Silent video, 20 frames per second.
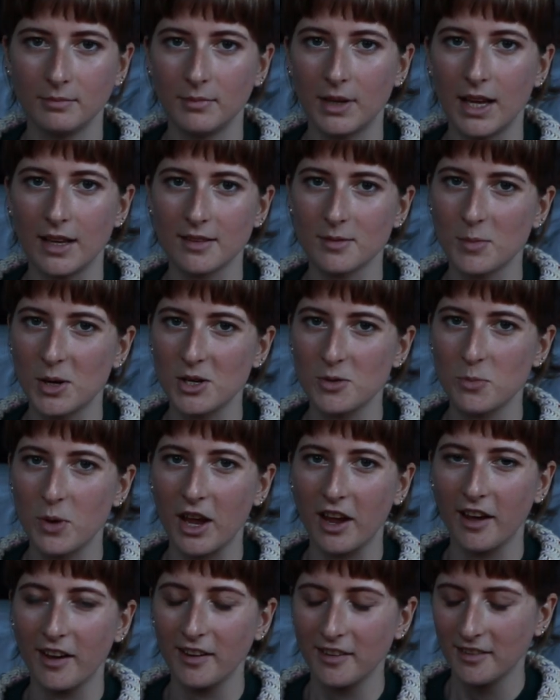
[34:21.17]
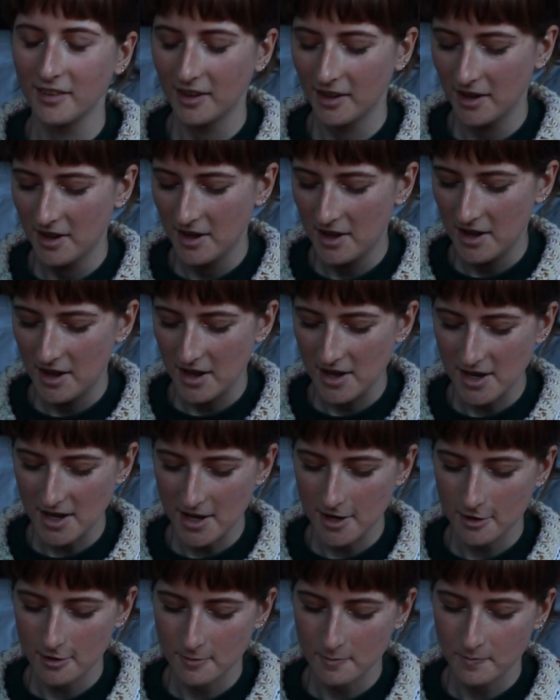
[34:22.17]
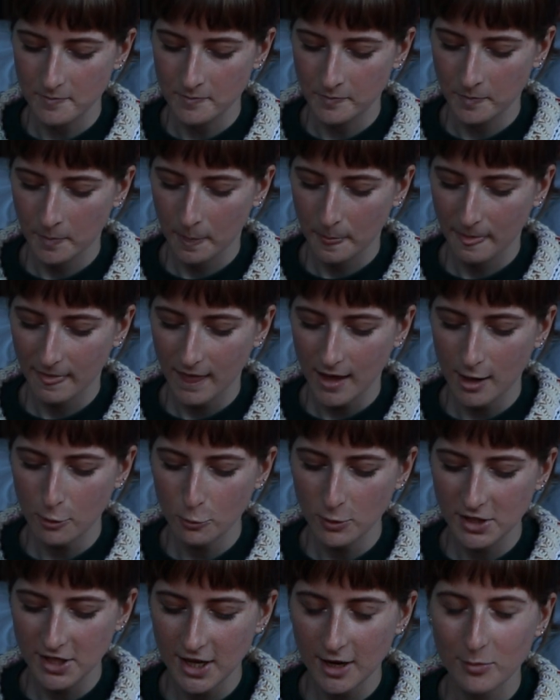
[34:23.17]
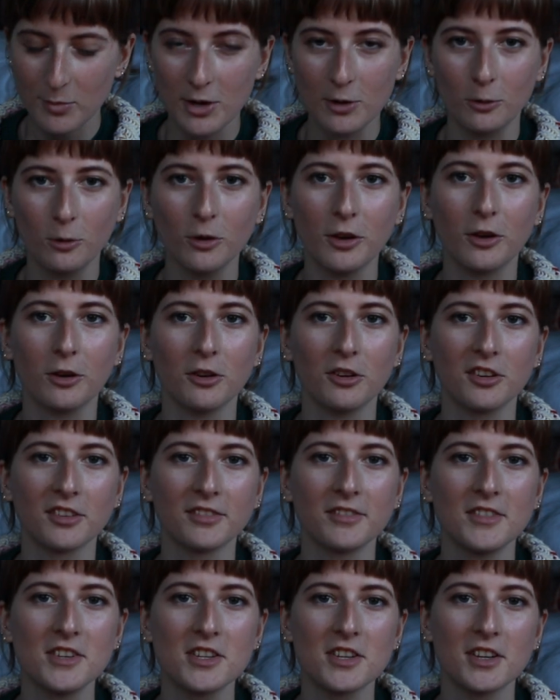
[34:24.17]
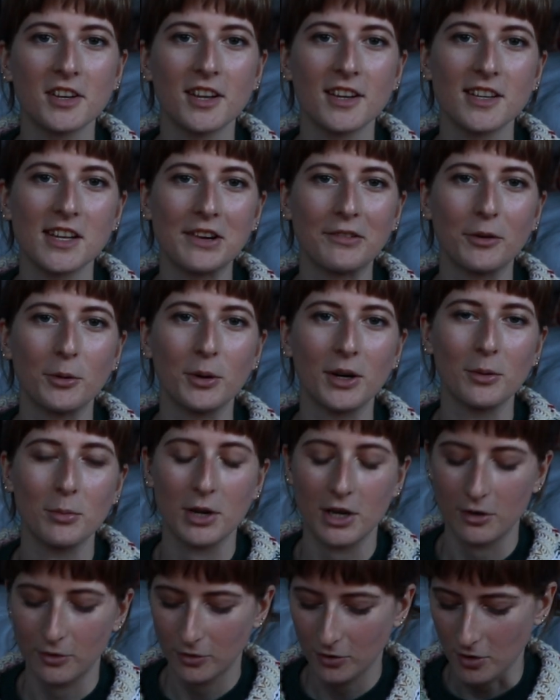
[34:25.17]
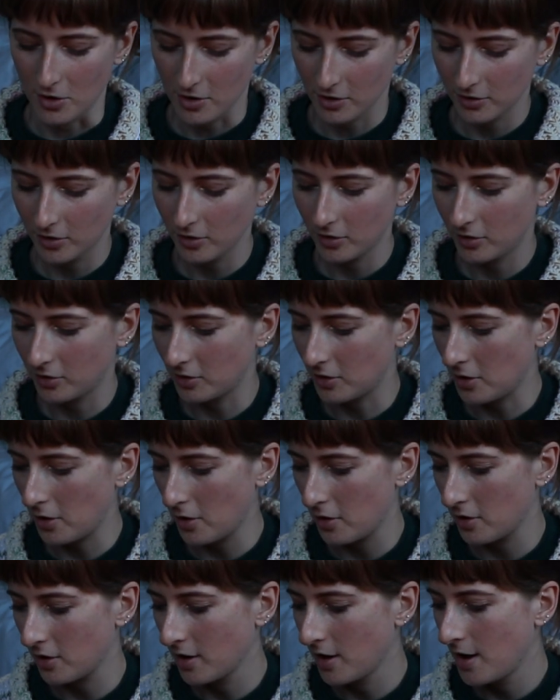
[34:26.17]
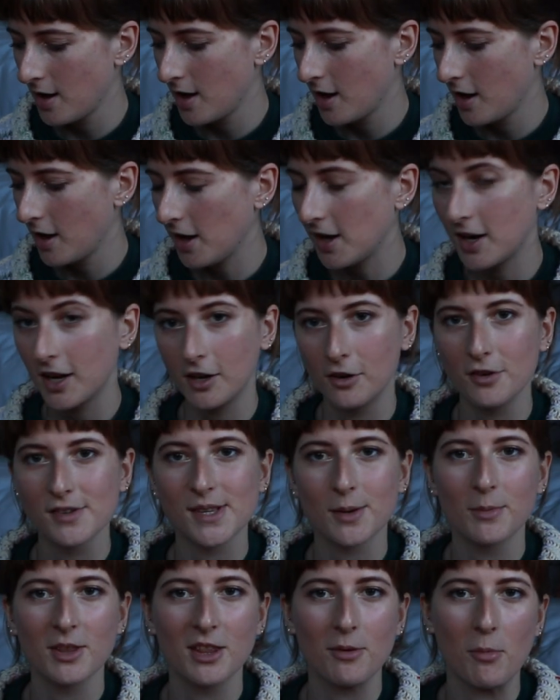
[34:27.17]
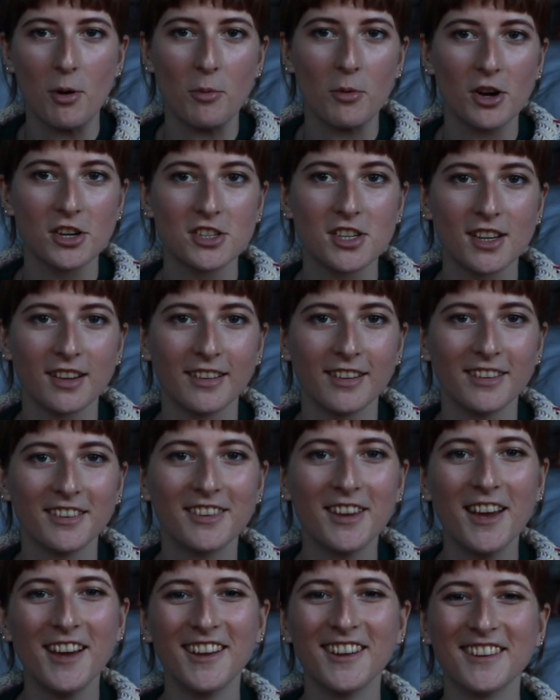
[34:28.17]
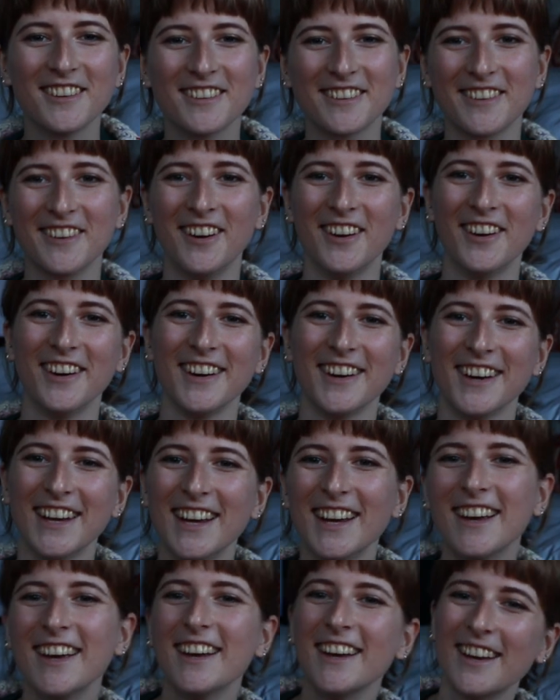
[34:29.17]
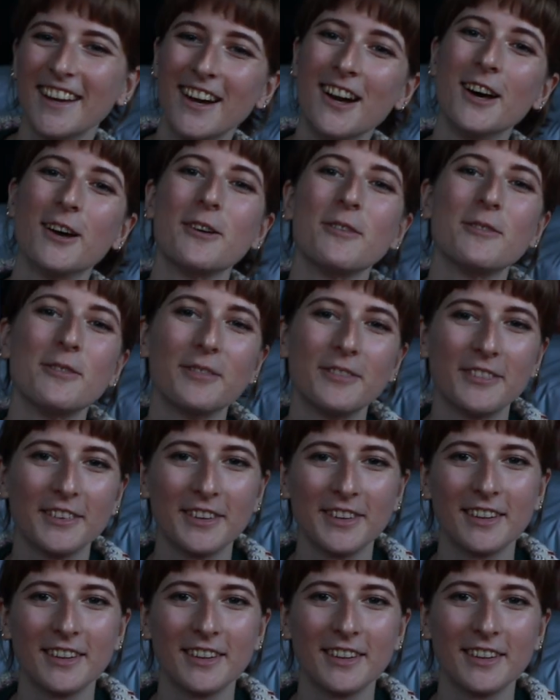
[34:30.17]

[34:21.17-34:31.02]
gets much bigger. It would take me all year to knit everyone a pair of socks. So, and I know some of them are watching this, so a lot of